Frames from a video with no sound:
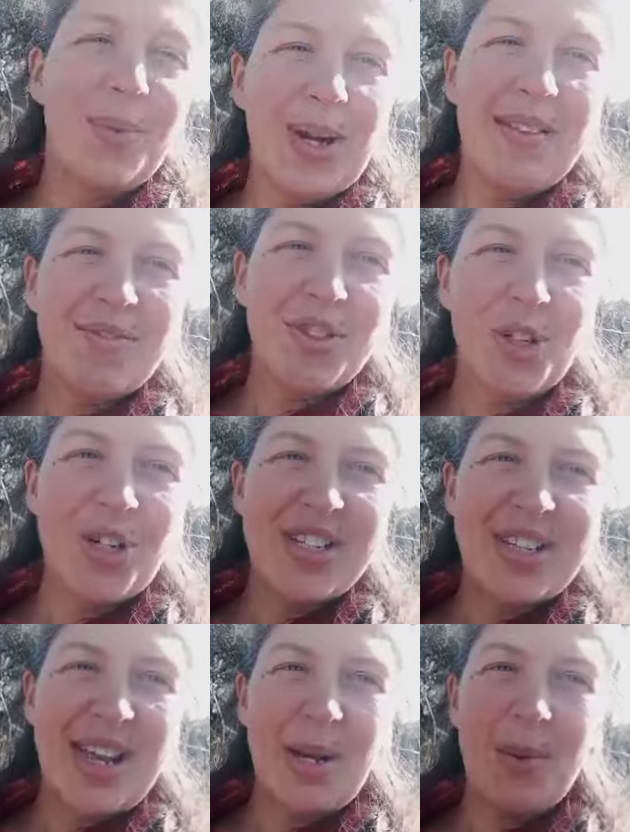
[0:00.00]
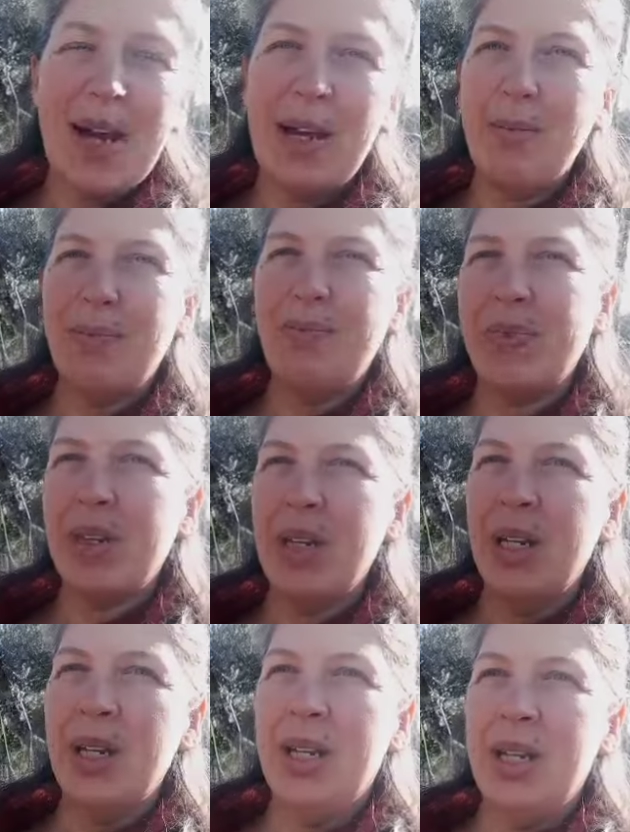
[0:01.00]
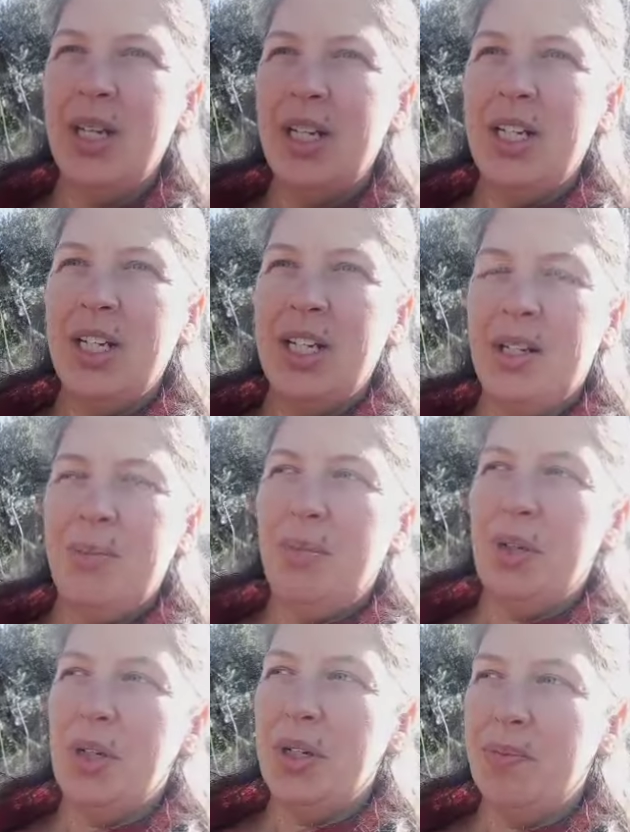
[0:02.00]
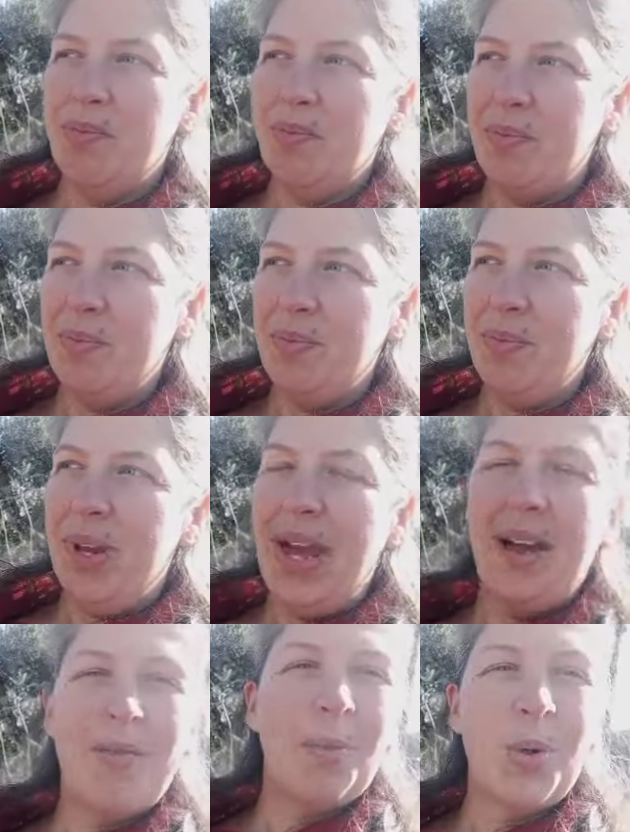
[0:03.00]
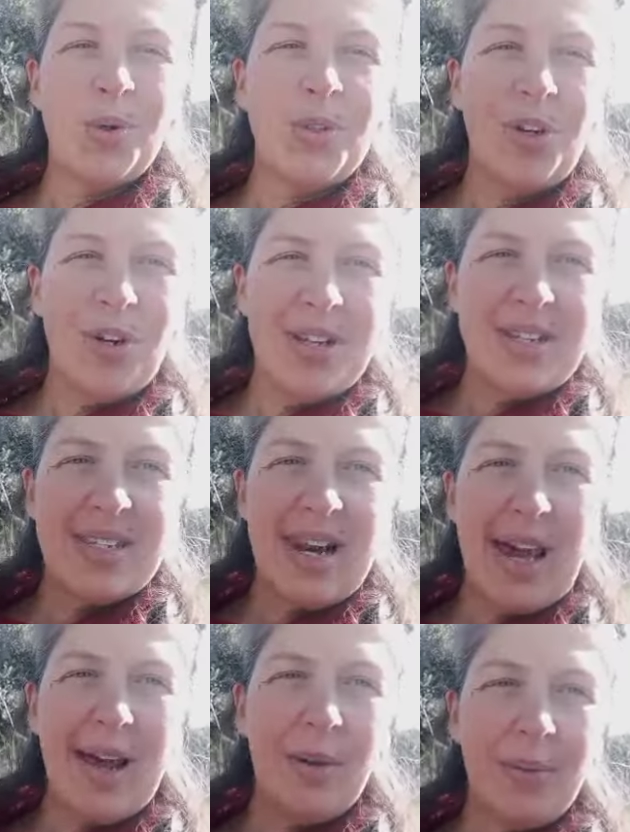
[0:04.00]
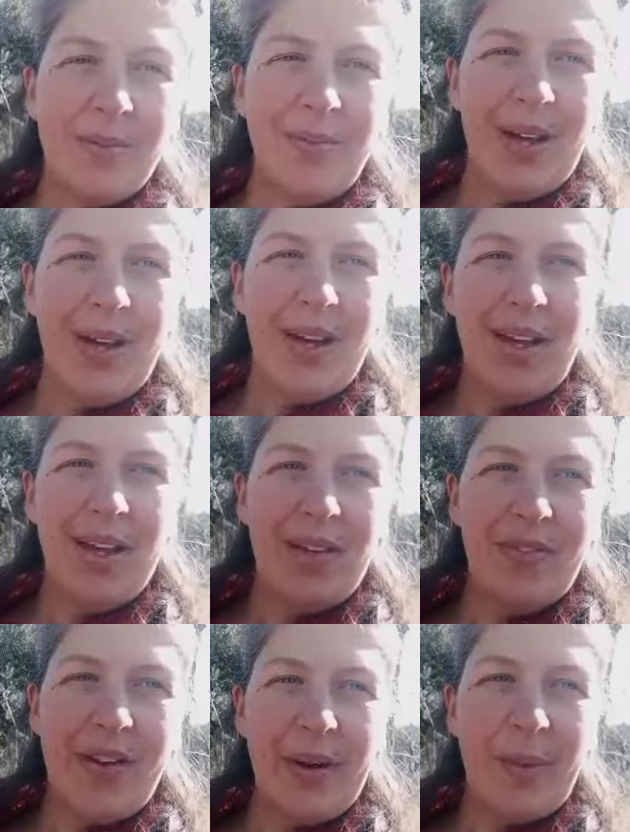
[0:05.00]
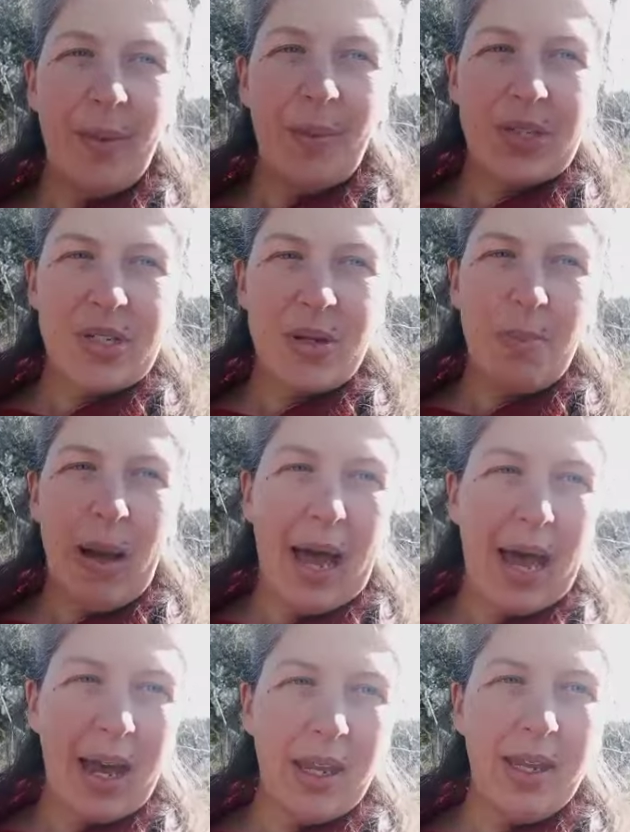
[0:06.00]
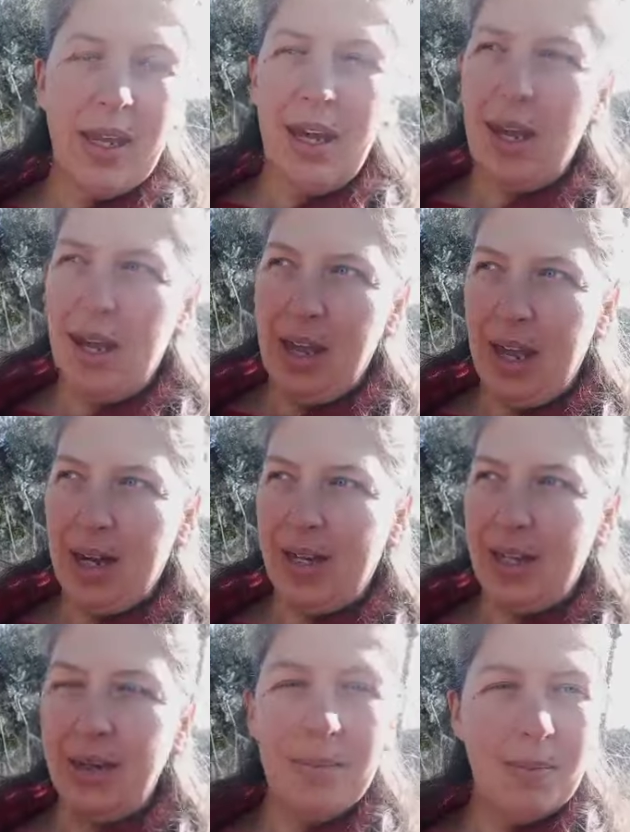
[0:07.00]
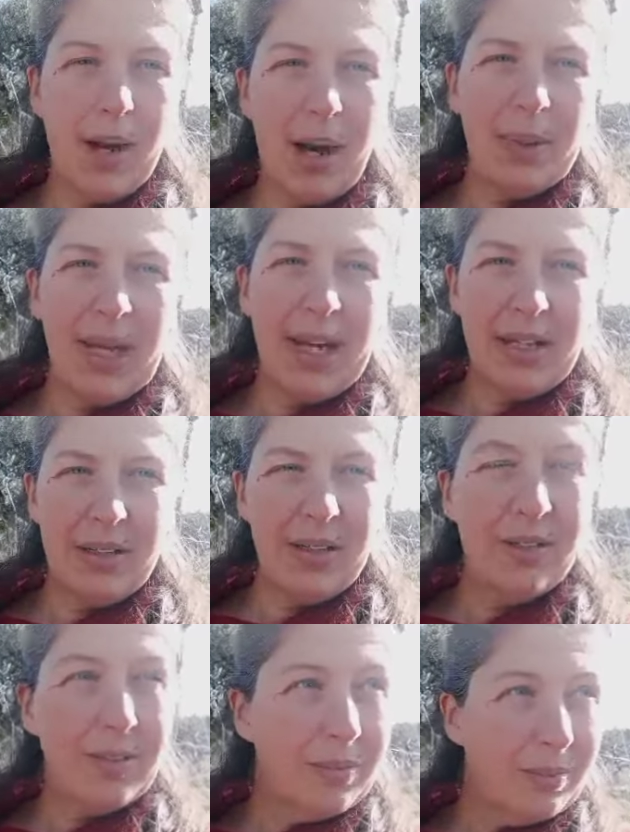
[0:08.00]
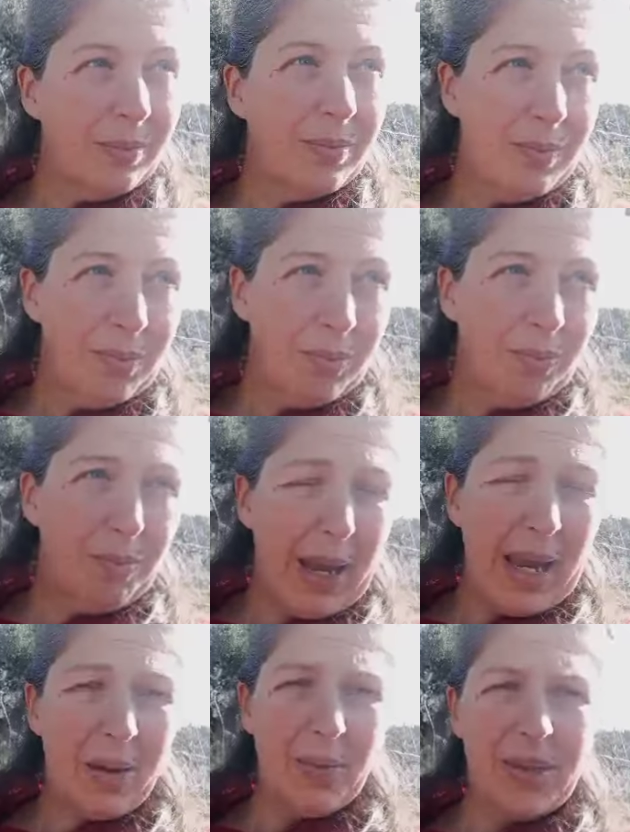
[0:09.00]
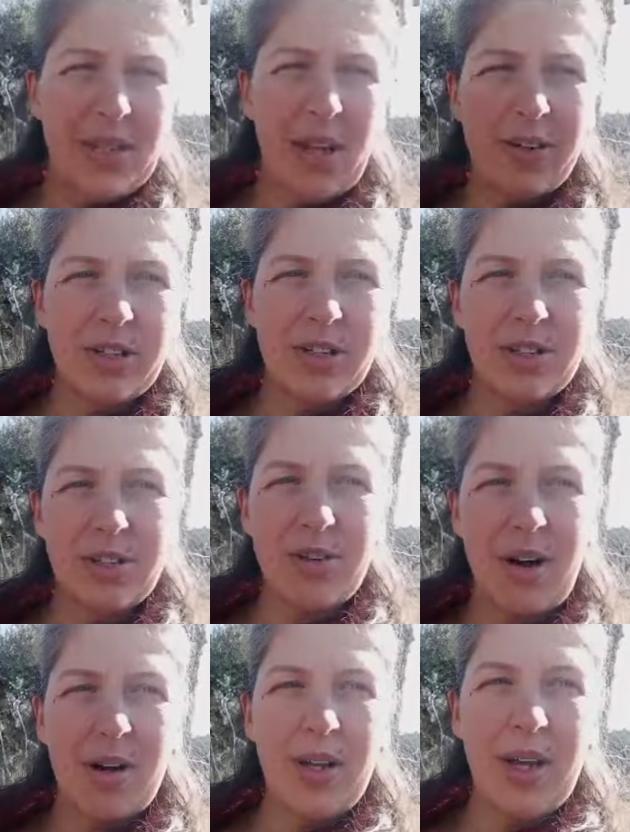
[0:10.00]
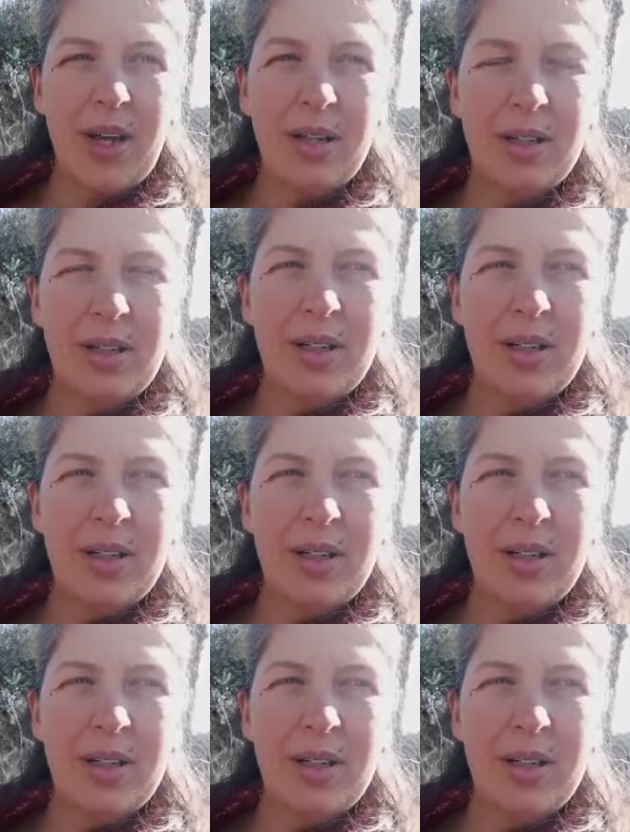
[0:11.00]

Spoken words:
We have choice anyway, but we have more choice now. If anyone wants to buy any marmalade made with the oranges grown here,